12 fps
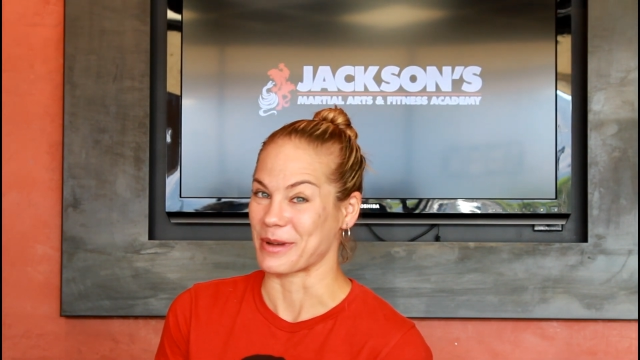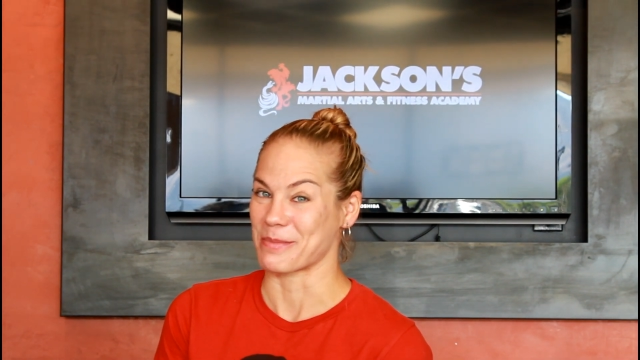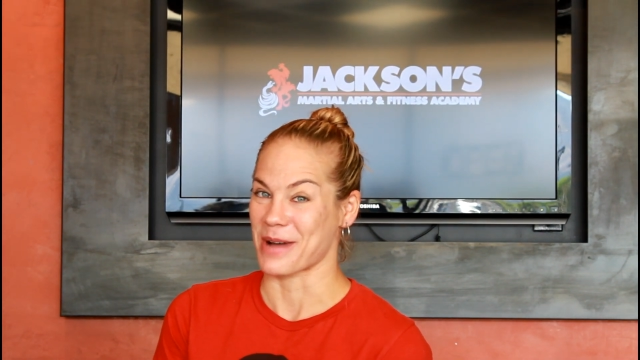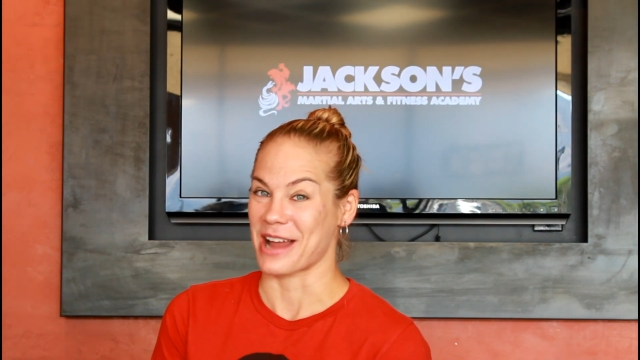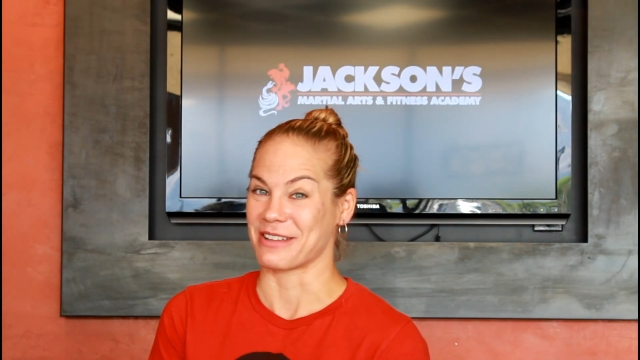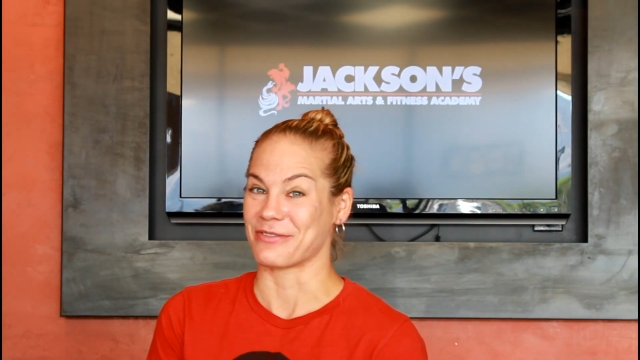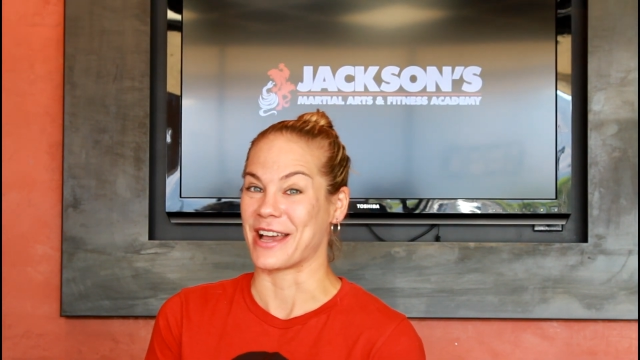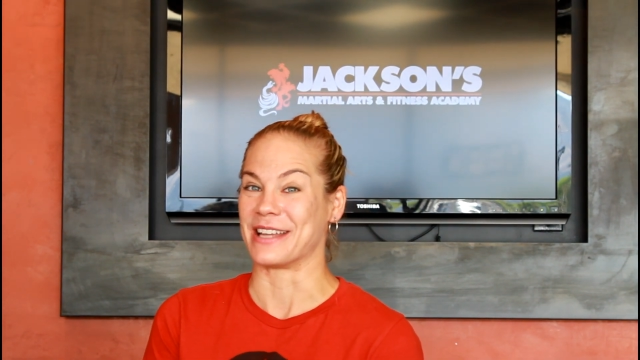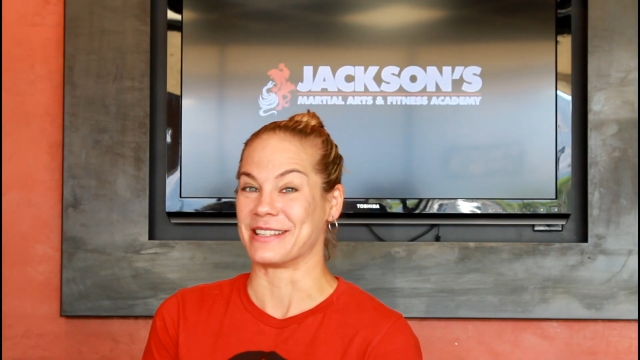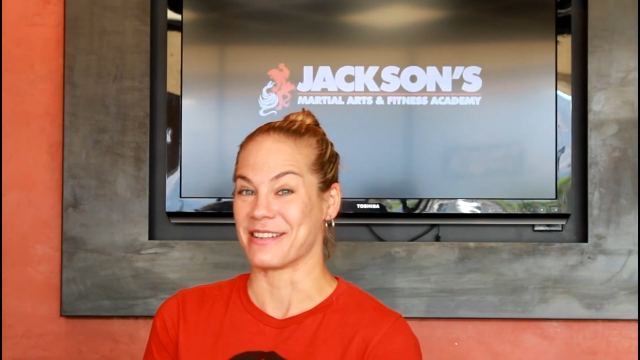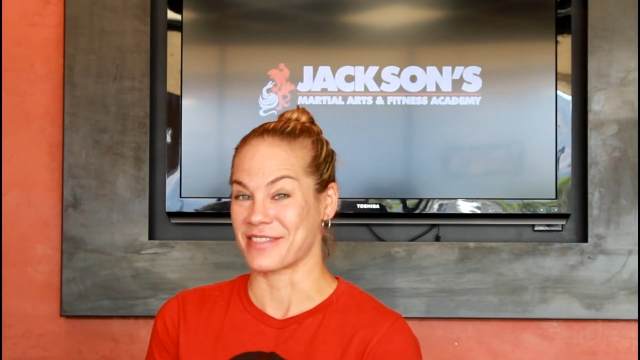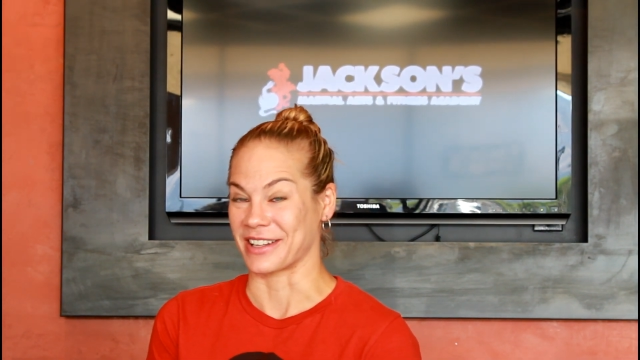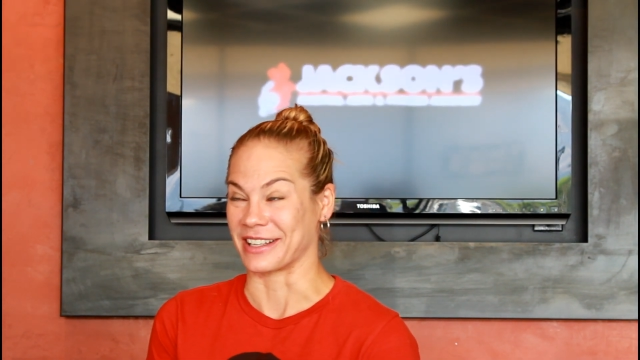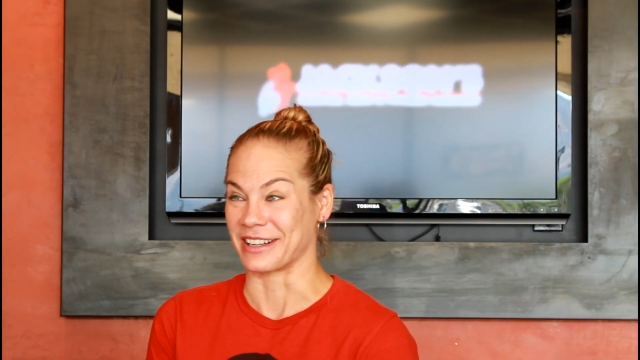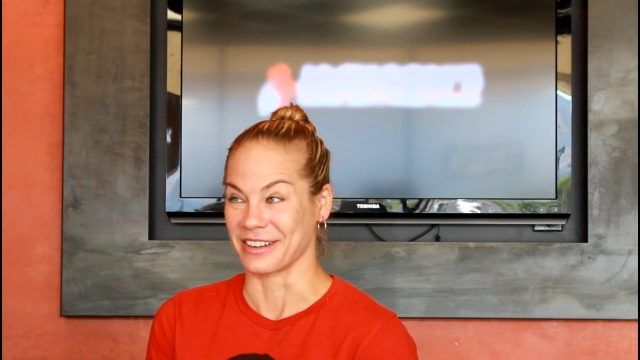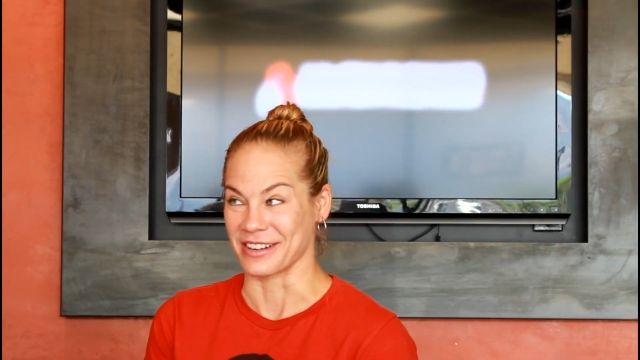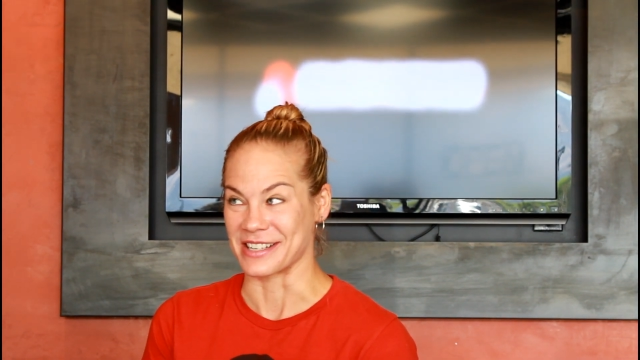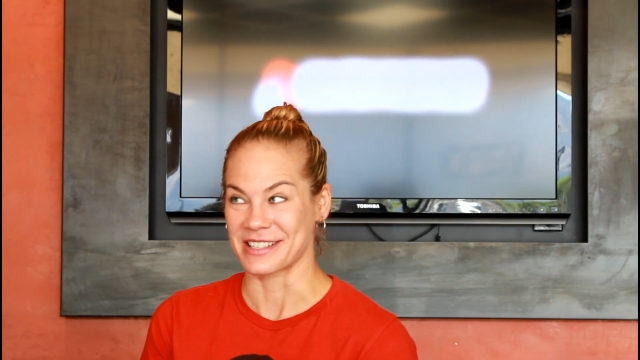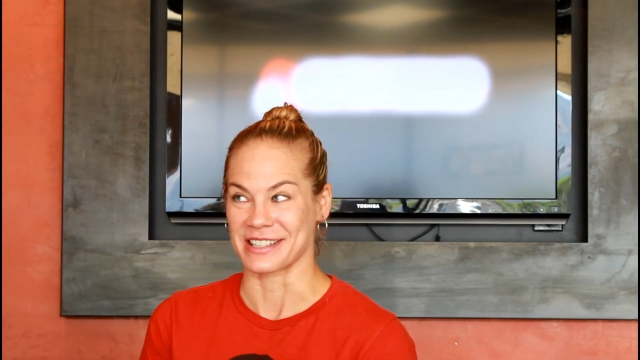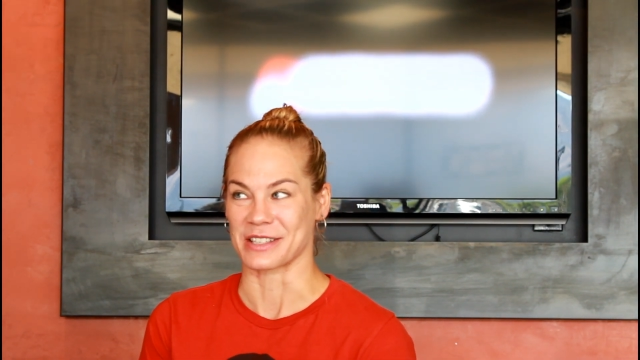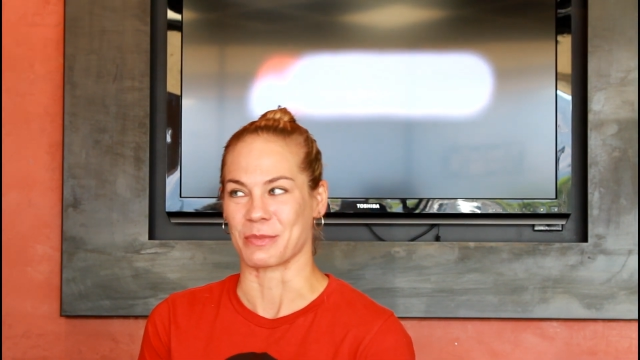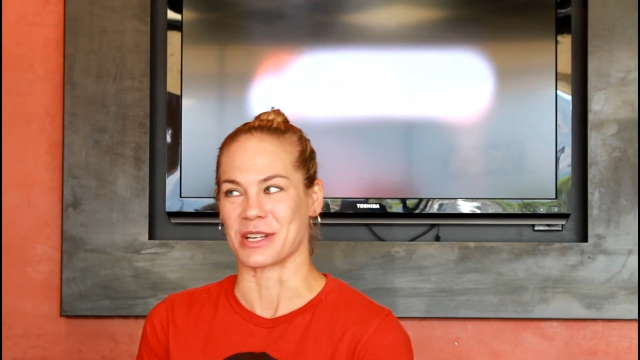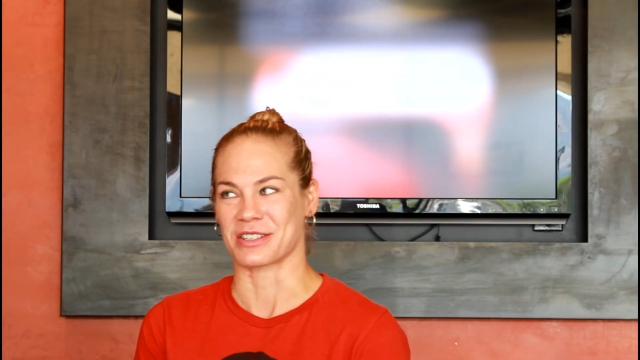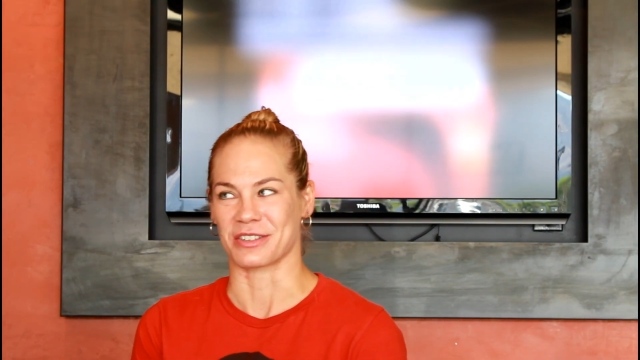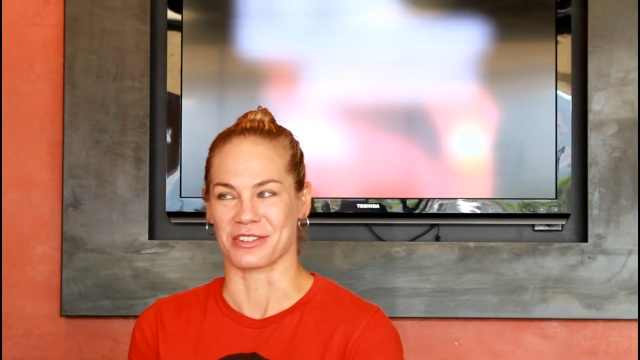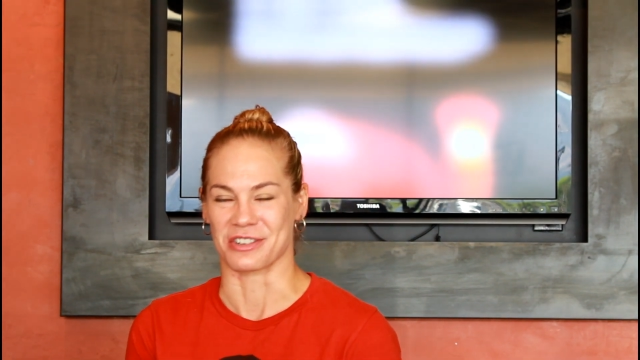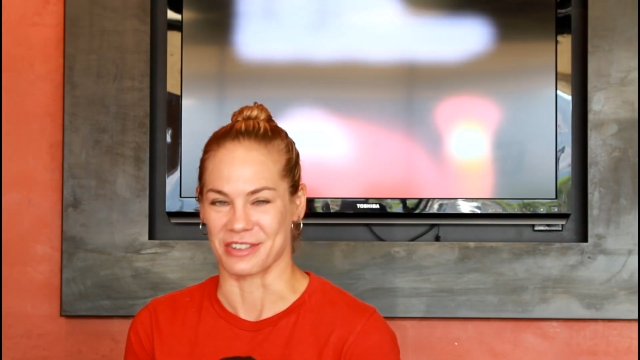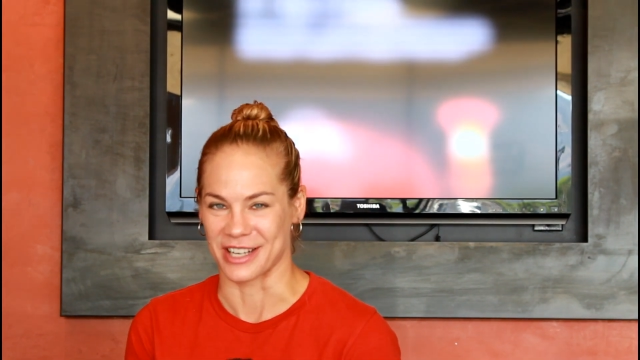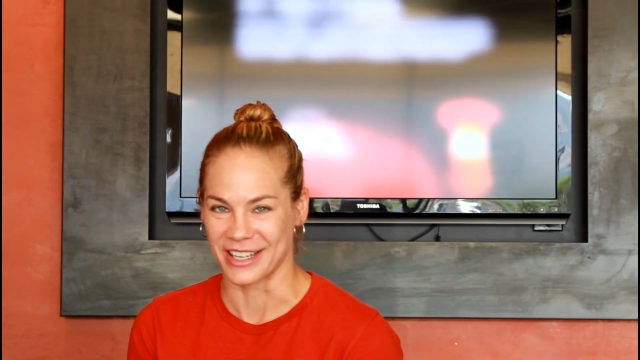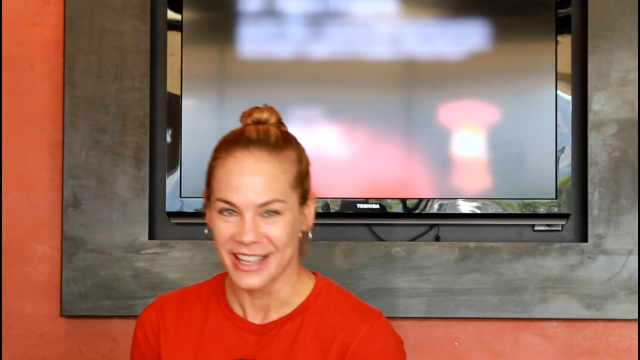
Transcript: My body fat definitely increased since my surgery.